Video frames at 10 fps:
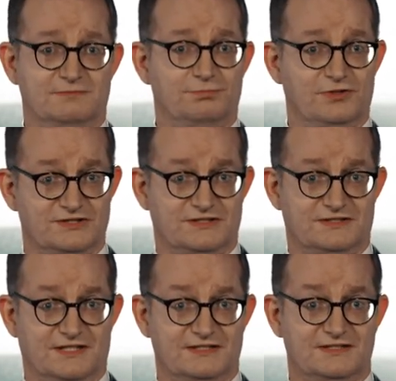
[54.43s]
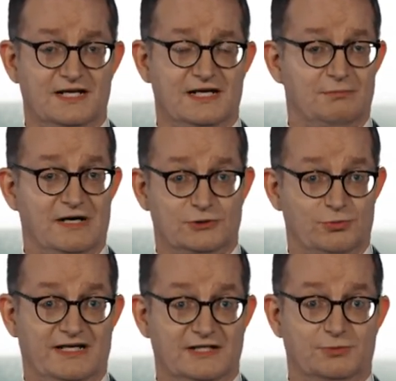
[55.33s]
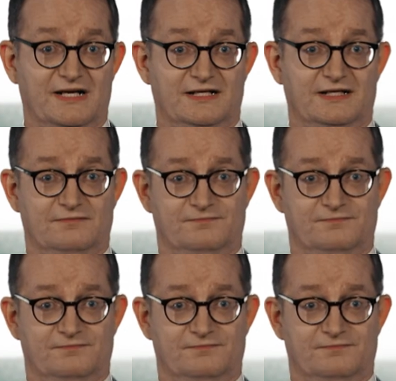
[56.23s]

processes by 2020.